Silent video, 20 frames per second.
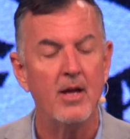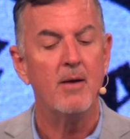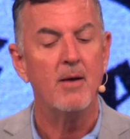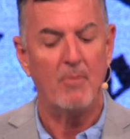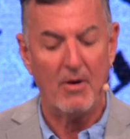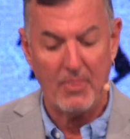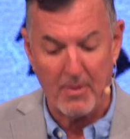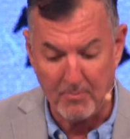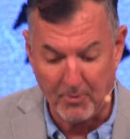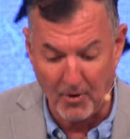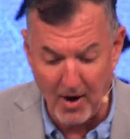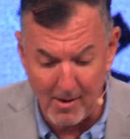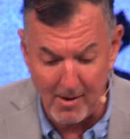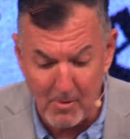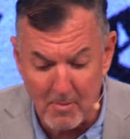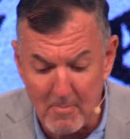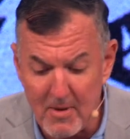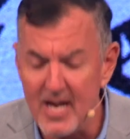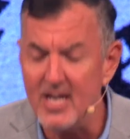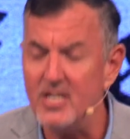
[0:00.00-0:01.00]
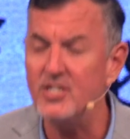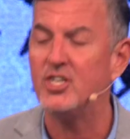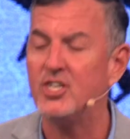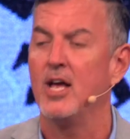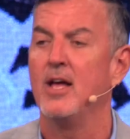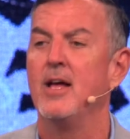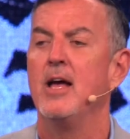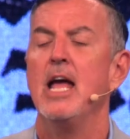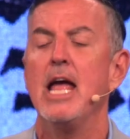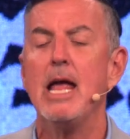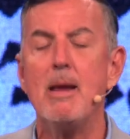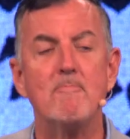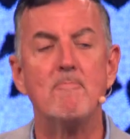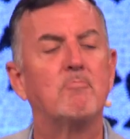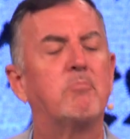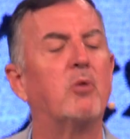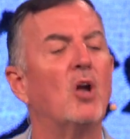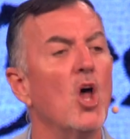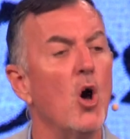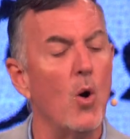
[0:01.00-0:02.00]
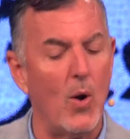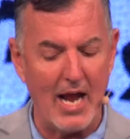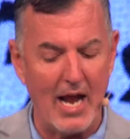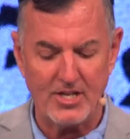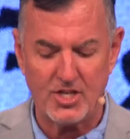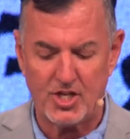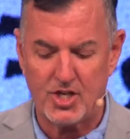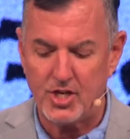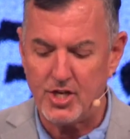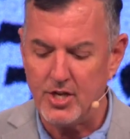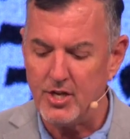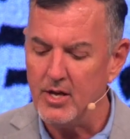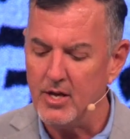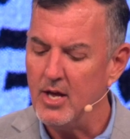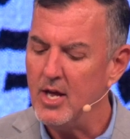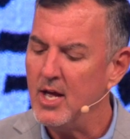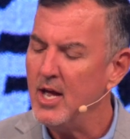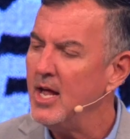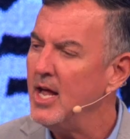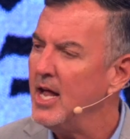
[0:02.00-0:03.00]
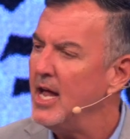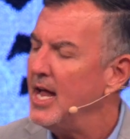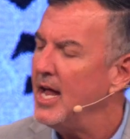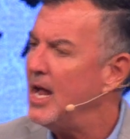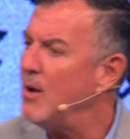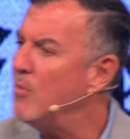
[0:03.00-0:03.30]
But the problem is, he blew it. He